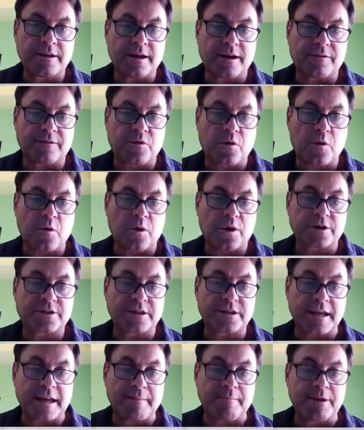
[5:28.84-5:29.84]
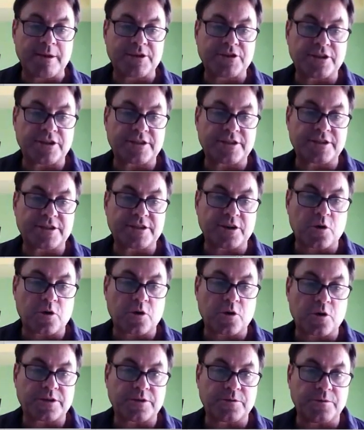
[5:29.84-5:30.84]
of course, images that you're
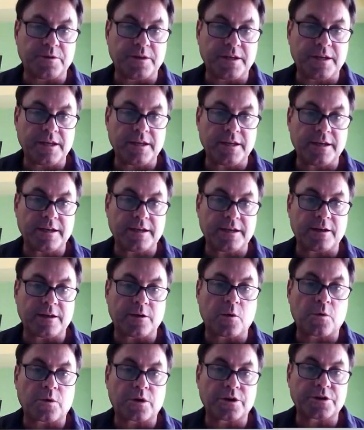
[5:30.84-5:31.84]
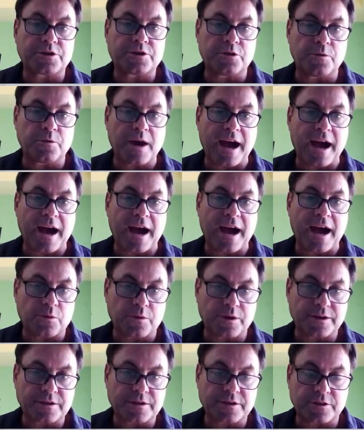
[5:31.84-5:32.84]
going to need in order to have
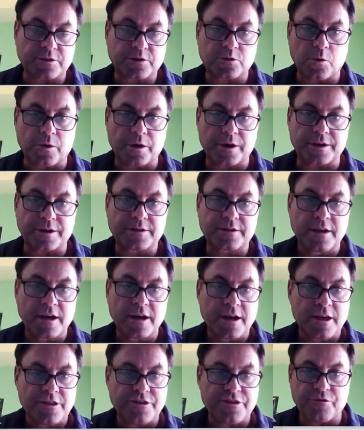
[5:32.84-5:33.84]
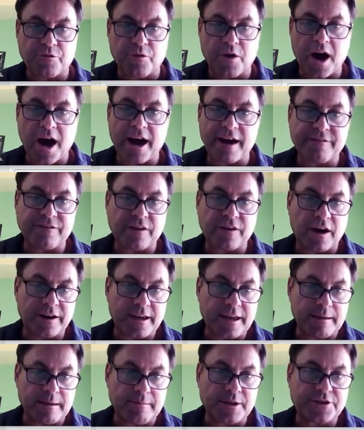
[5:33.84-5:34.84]
stories, because stories thrive
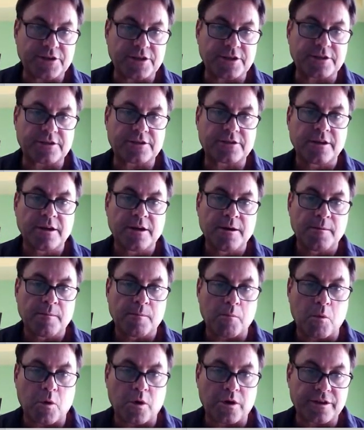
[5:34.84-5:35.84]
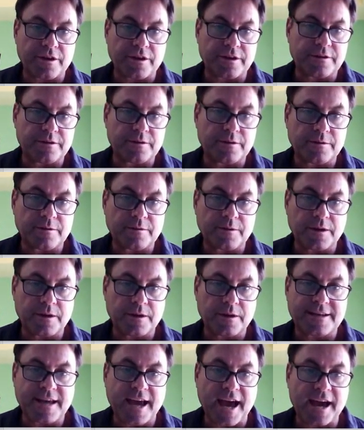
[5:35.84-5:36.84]
on images more than
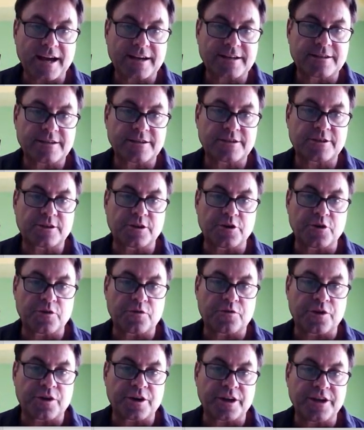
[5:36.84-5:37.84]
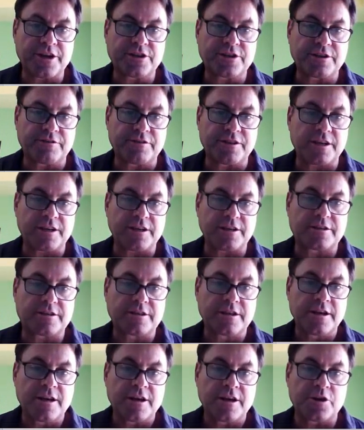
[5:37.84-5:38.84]
uh, text. So you, for each of
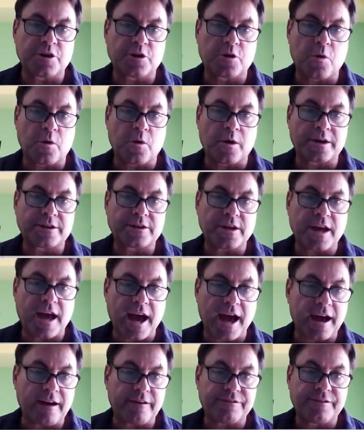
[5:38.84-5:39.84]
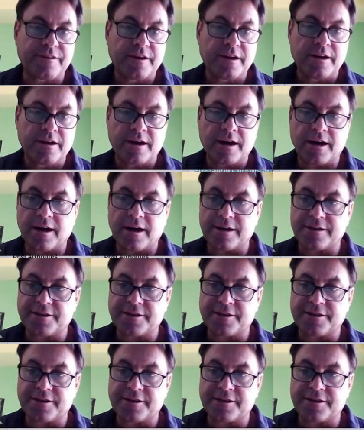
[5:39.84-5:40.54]
these, you're going to have uh,